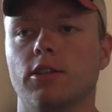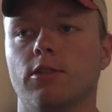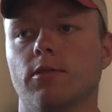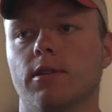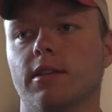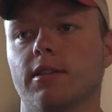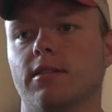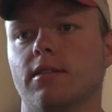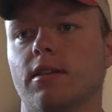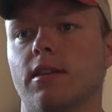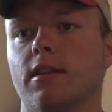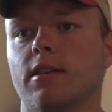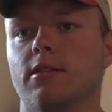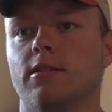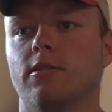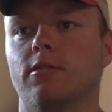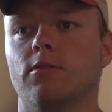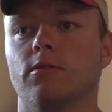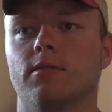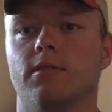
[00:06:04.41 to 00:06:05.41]
You can send
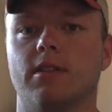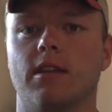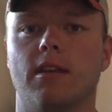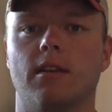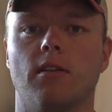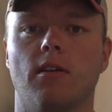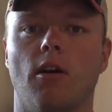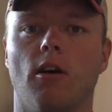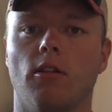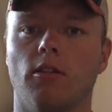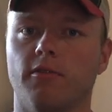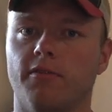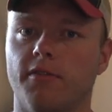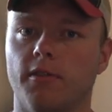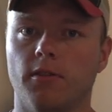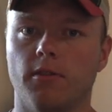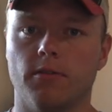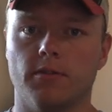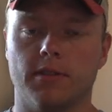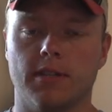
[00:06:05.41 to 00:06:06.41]
it to send all the
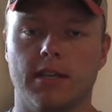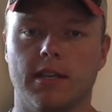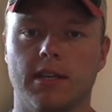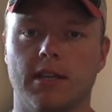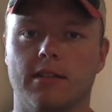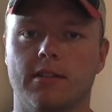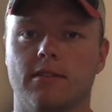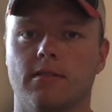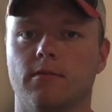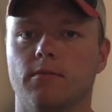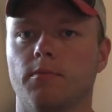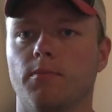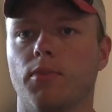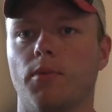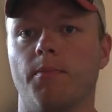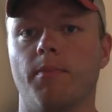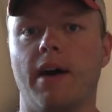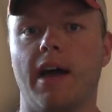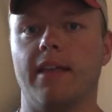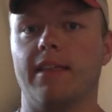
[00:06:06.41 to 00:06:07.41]
photos it gets
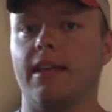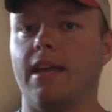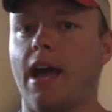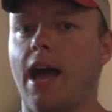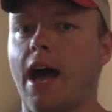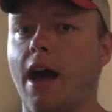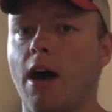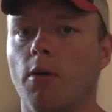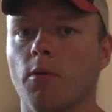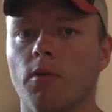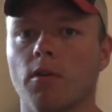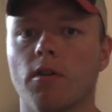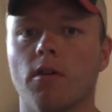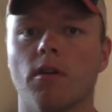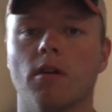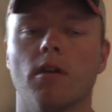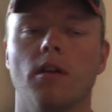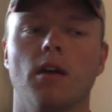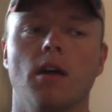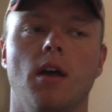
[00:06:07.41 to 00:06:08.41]
by the
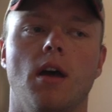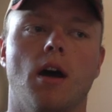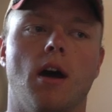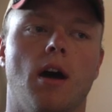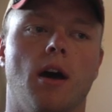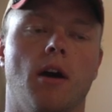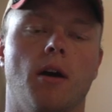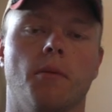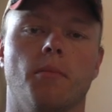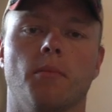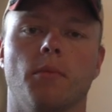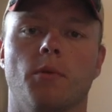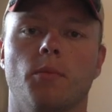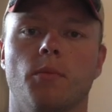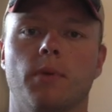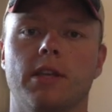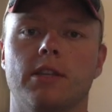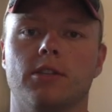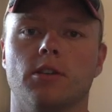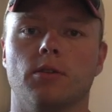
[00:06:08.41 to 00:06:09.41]
hour, um, but
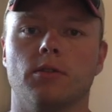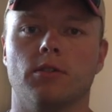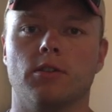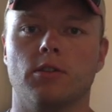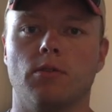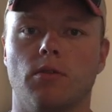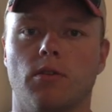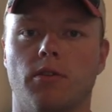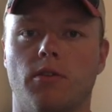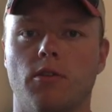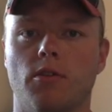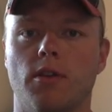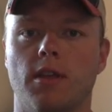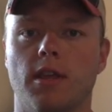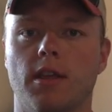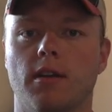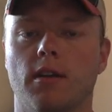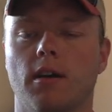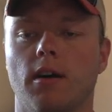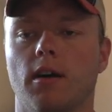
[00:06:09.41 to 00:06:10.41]
we chose to do
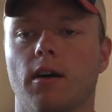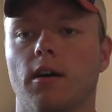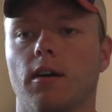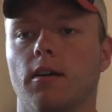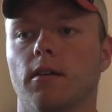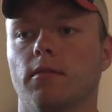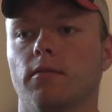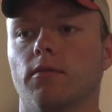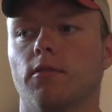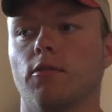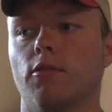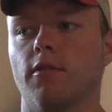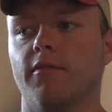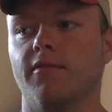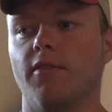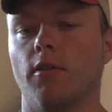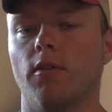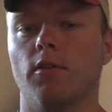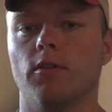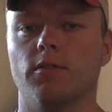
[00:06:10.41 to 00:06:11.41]
30, uh, 30
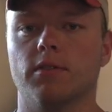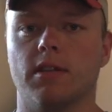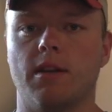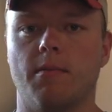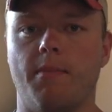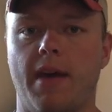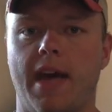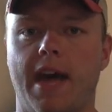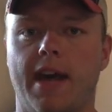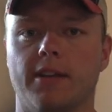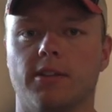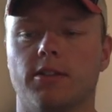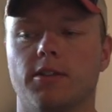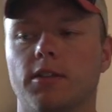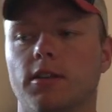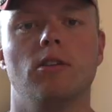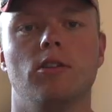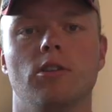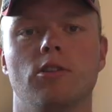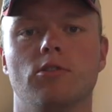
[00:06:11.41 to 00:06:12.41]
photos in a
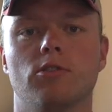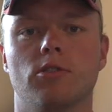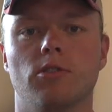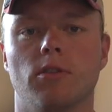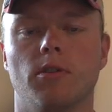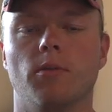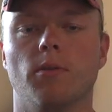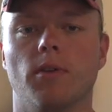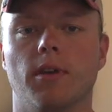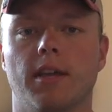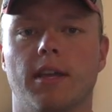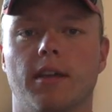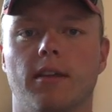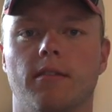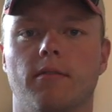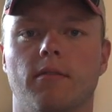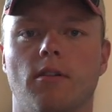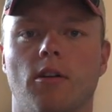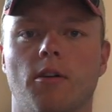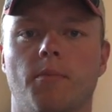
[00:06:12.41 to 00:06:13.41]
batch. Usually we'll
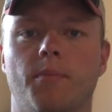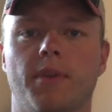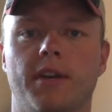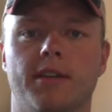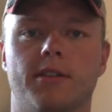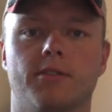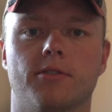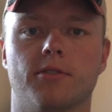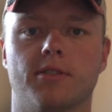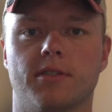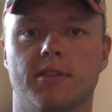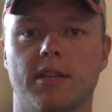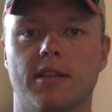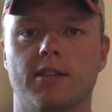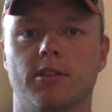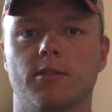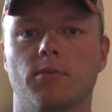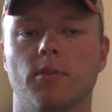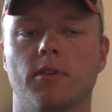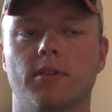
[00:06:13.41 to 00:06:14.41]
get our pictures
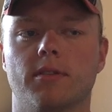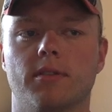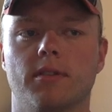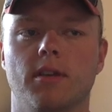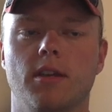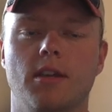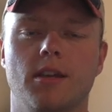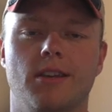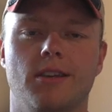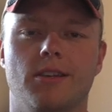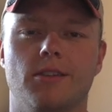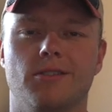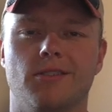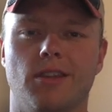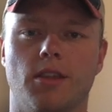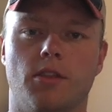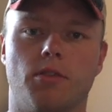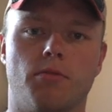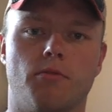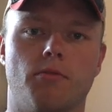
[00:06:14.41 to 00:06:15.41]
sent to us
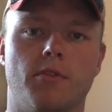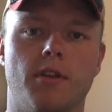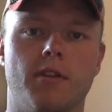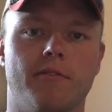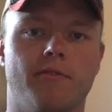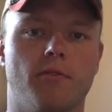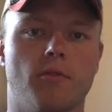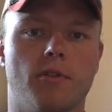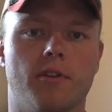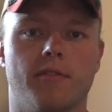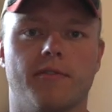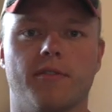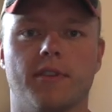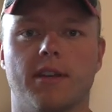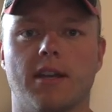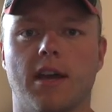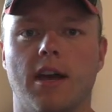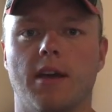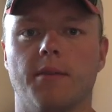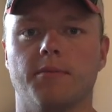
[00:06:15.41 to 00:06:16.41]
usually three to four
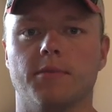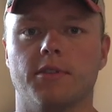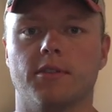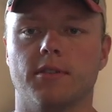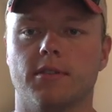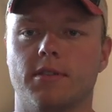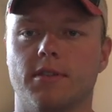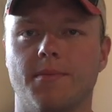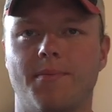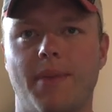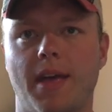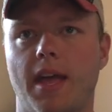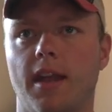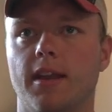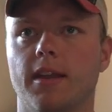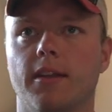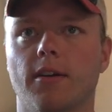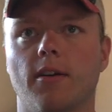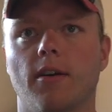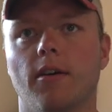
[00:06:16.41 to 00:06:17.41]
different times, just
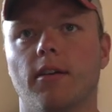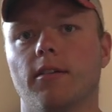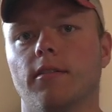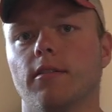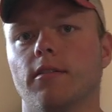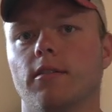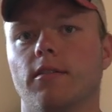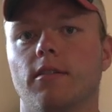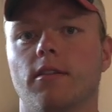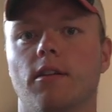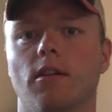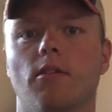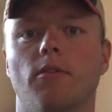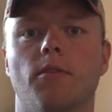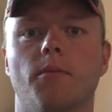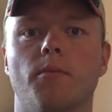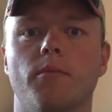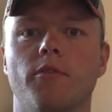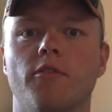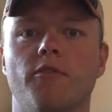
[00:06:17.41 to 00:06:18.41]
depending on, you know,
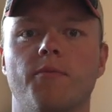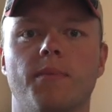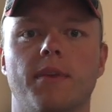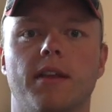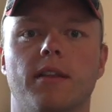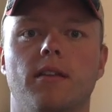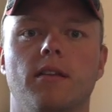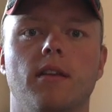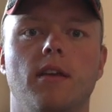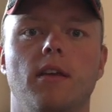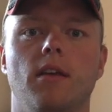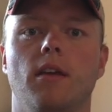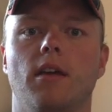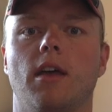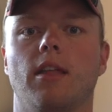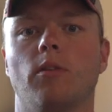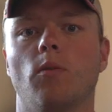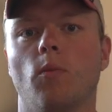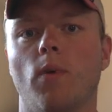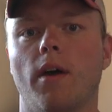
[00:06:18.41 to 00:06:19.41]
the movement
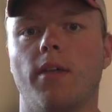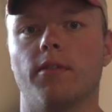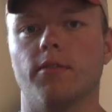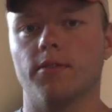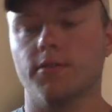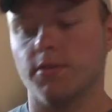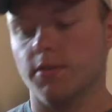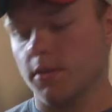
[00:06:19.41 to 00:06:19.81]
and the weather.